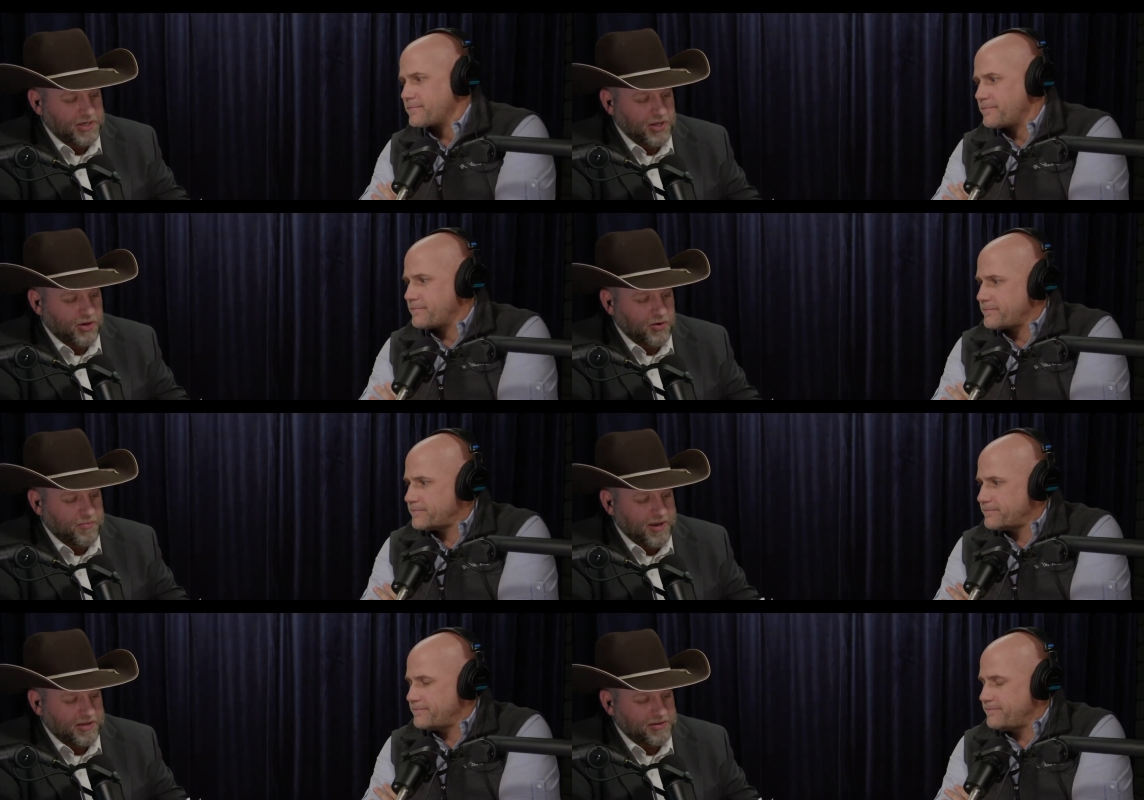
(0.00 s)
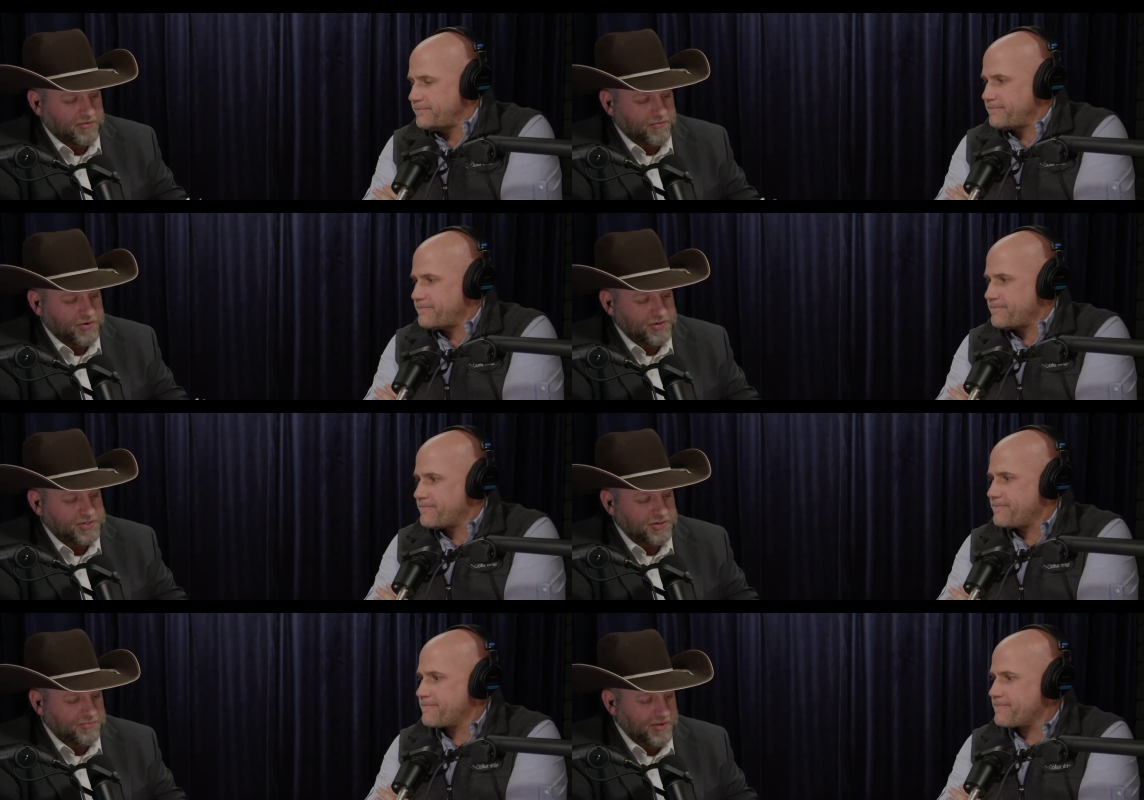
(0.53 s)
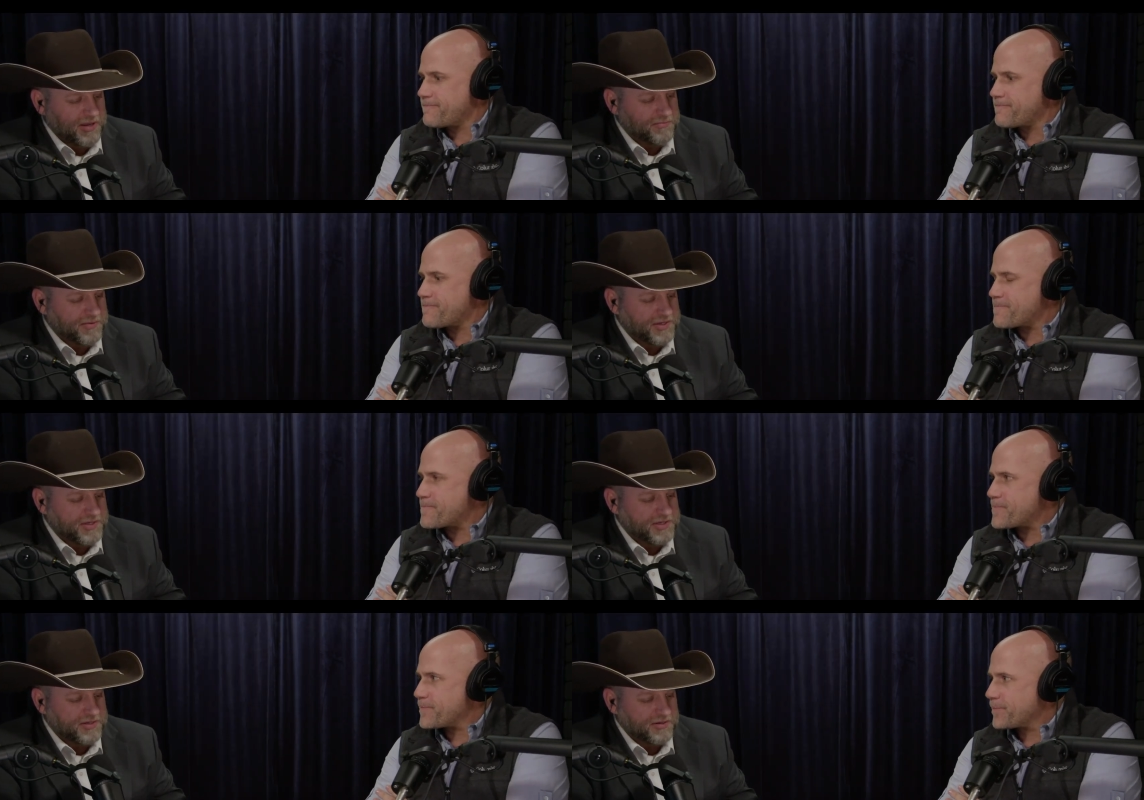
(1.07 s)
Speaker 1: We know about the First
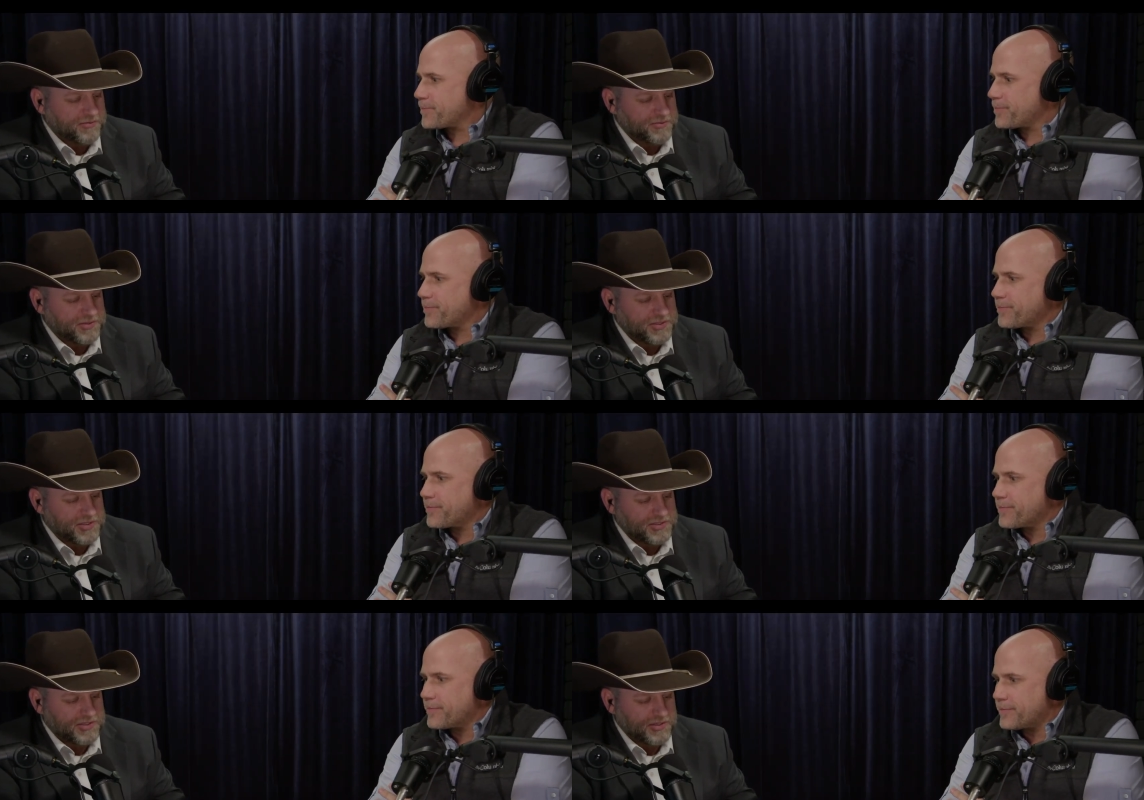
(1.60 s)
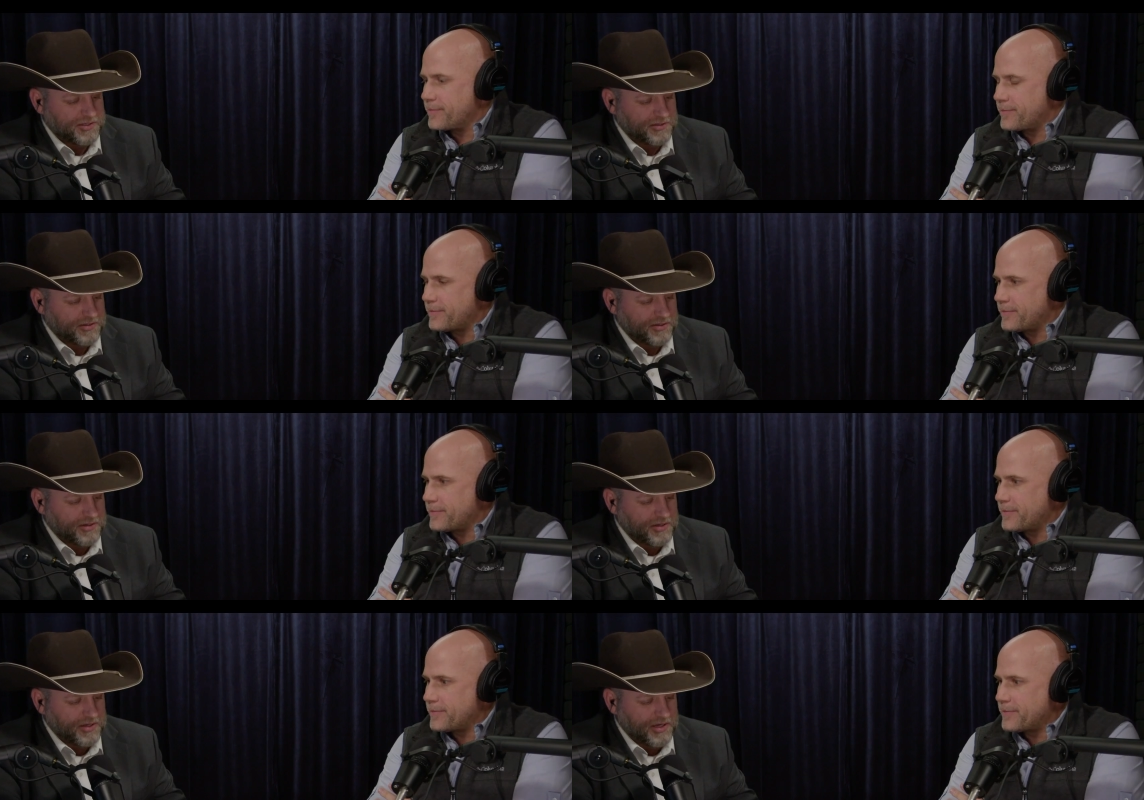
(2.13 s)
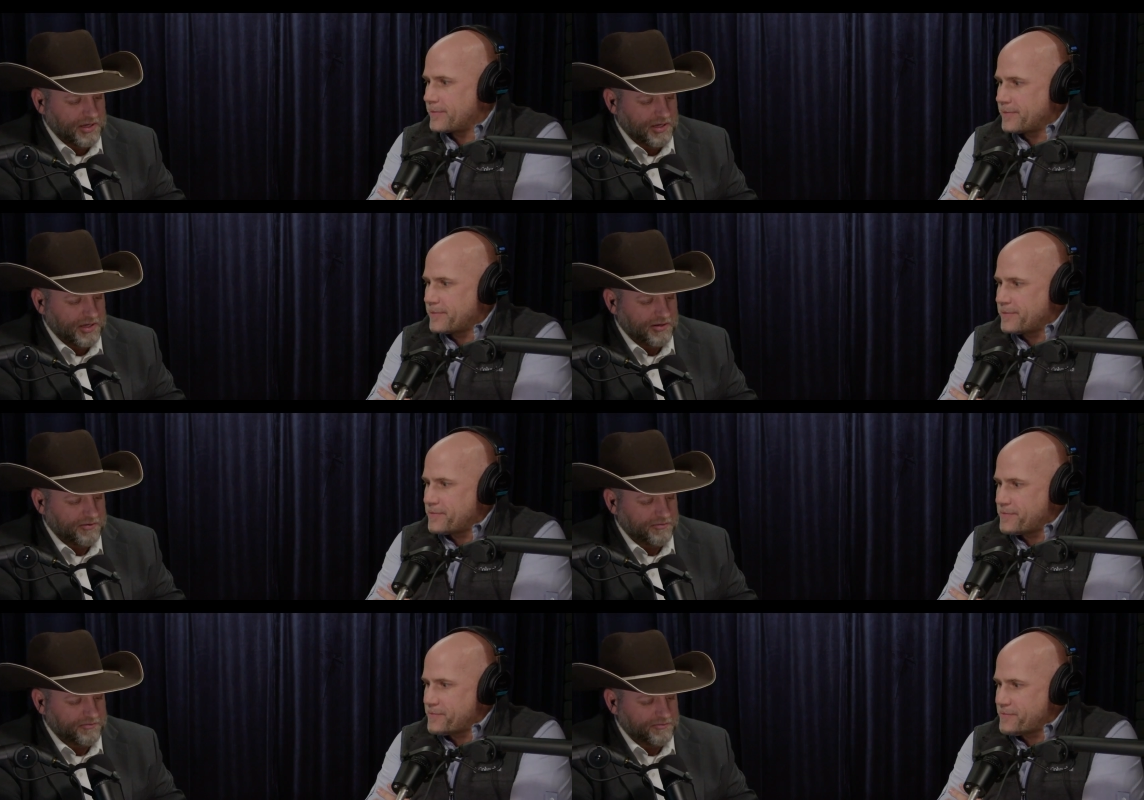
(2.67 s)
Amendment, which is a
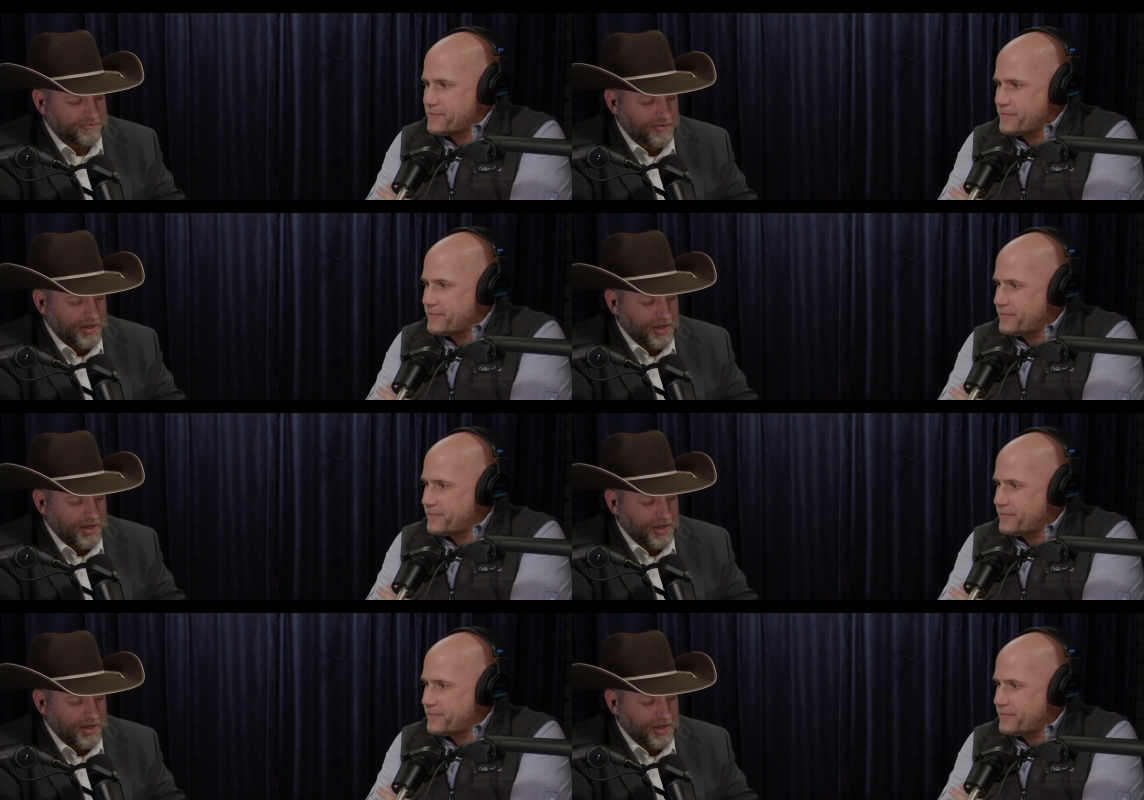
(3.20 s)
uh,